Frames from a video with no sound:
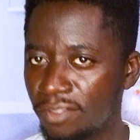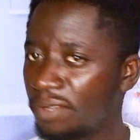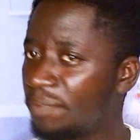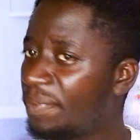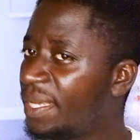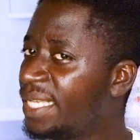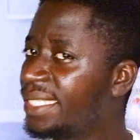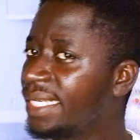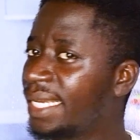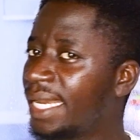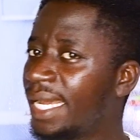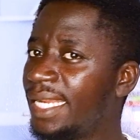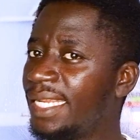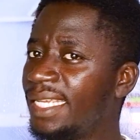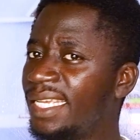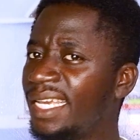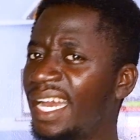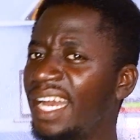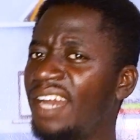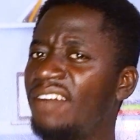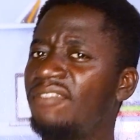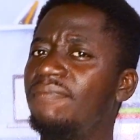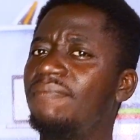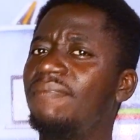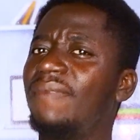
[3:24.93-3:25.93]
So basically
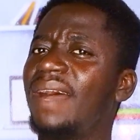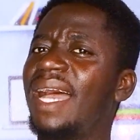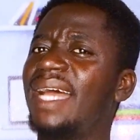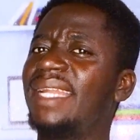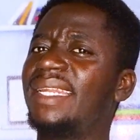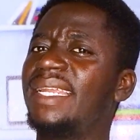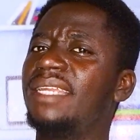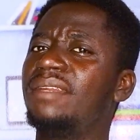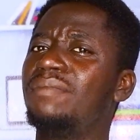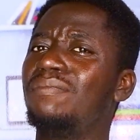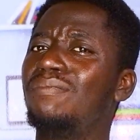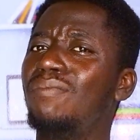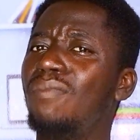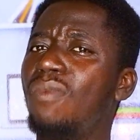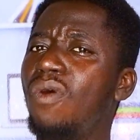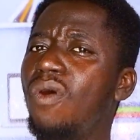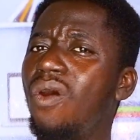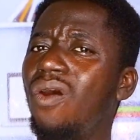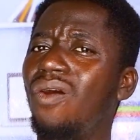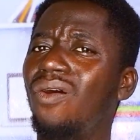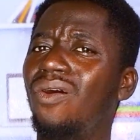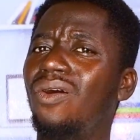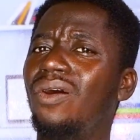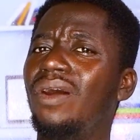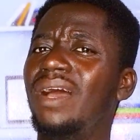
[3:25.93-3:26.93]
I've added
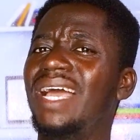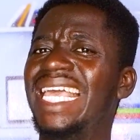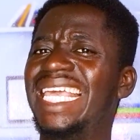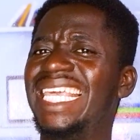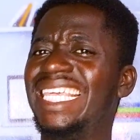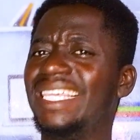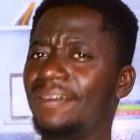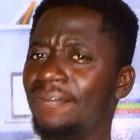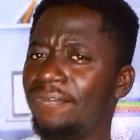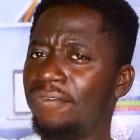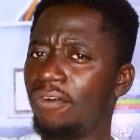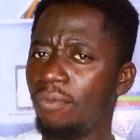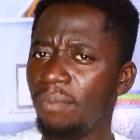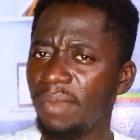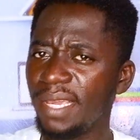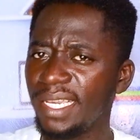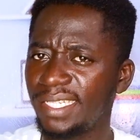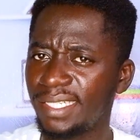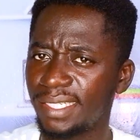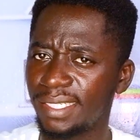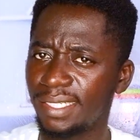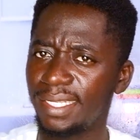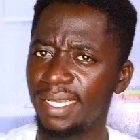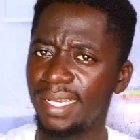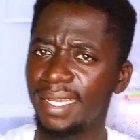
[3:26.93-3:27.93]
more
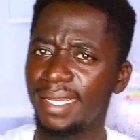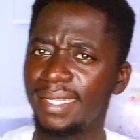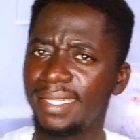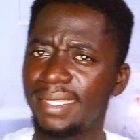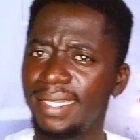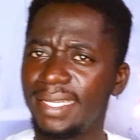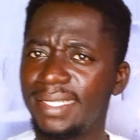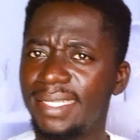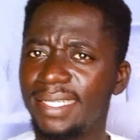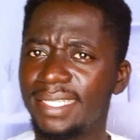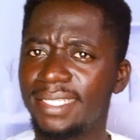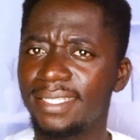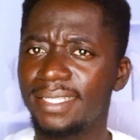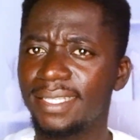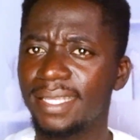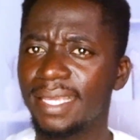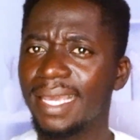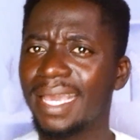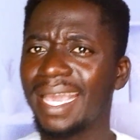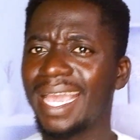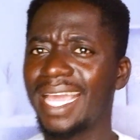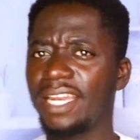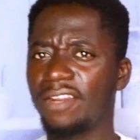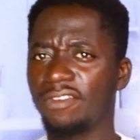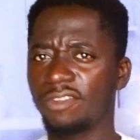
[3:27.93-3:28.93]
information. This is
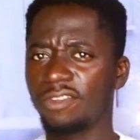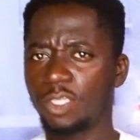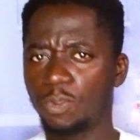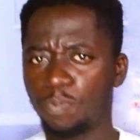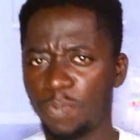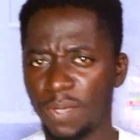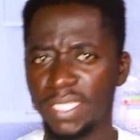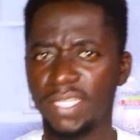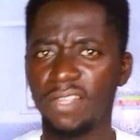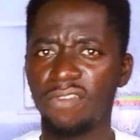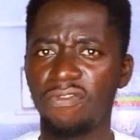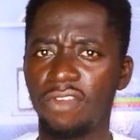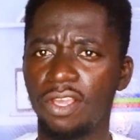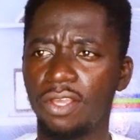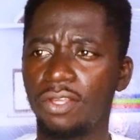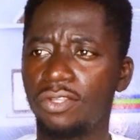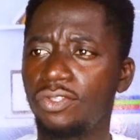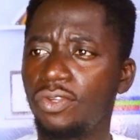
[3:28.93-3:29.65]
kind of specific.